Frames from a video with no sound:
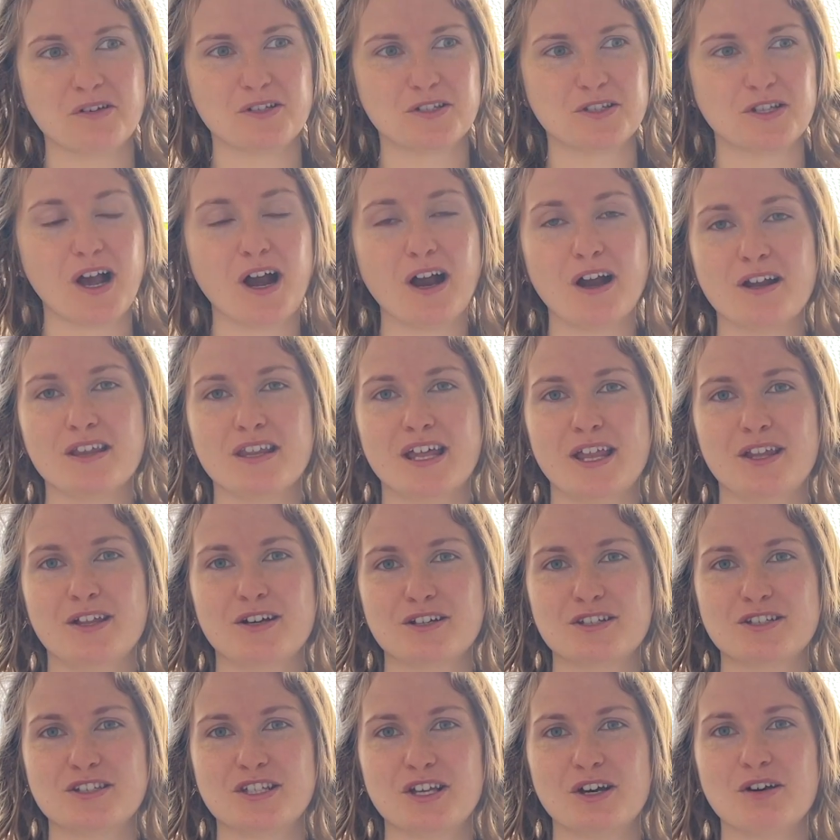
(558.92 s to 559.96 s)
sorry they look
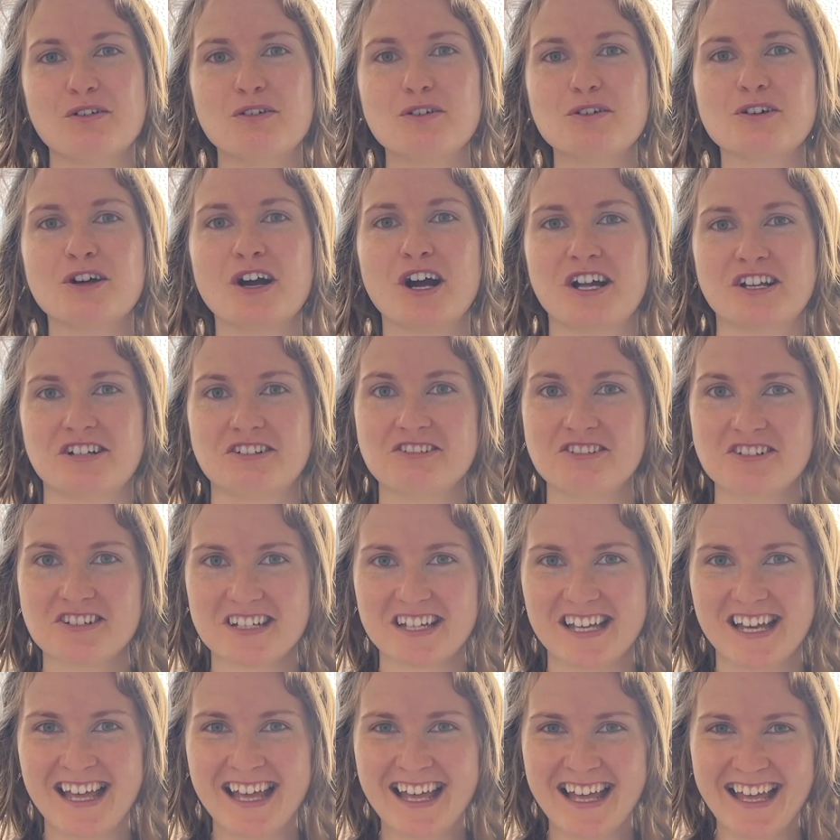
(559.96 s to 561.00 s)
so grunge.
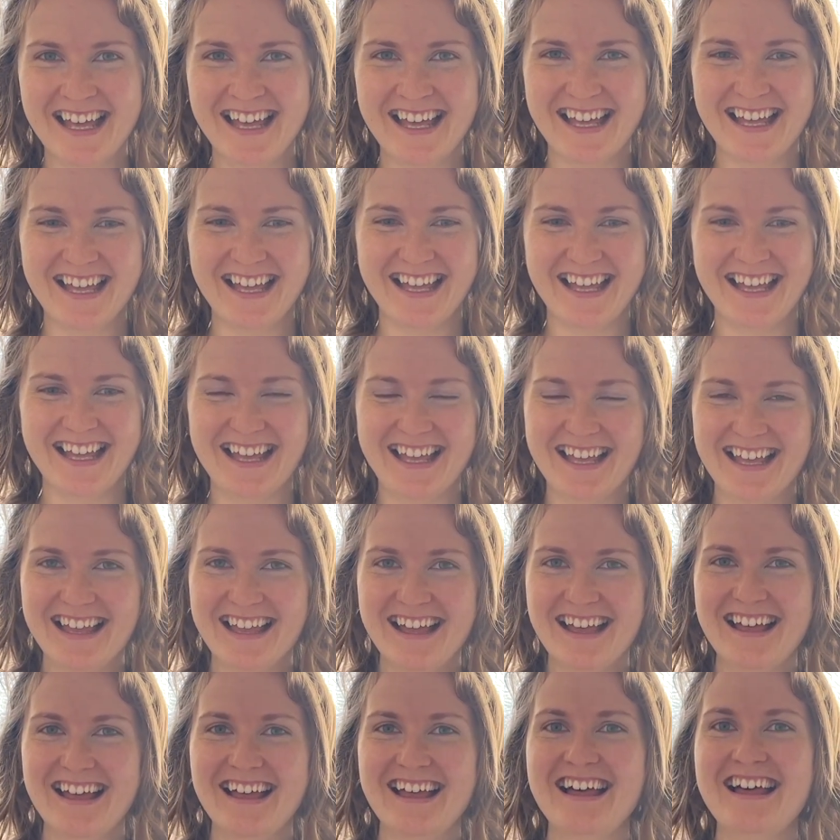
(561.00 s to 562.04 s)

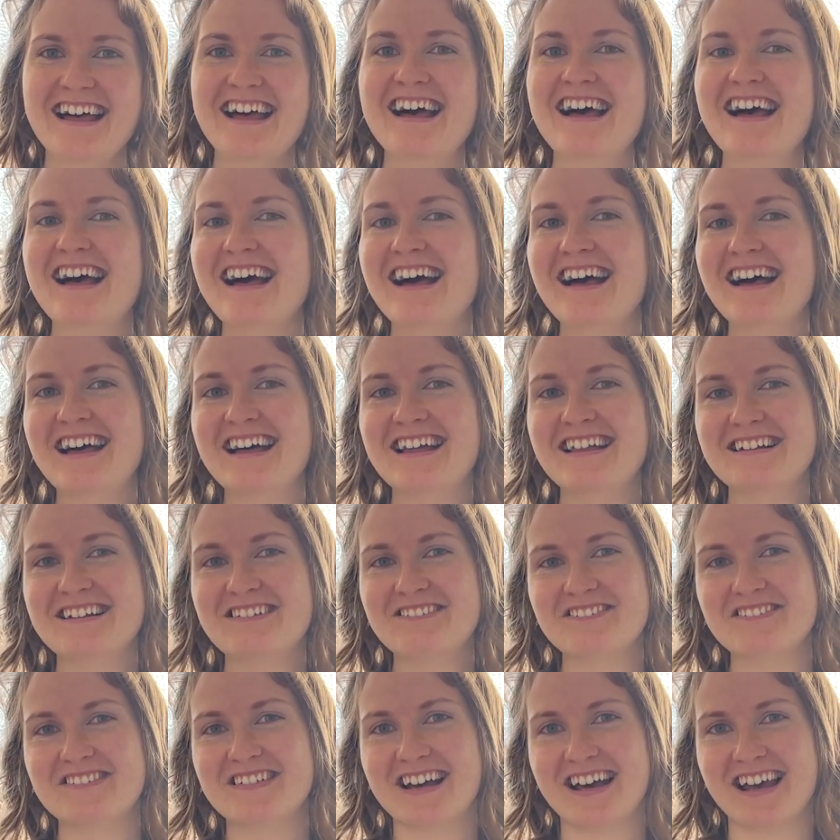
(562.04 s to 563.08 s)
And
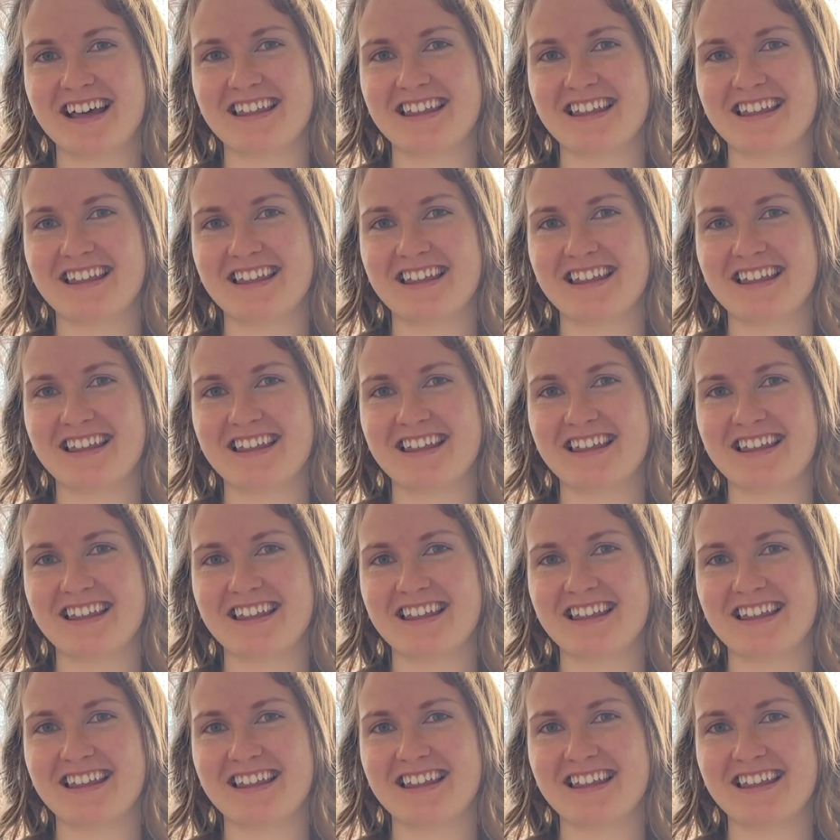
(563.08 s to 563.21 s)
I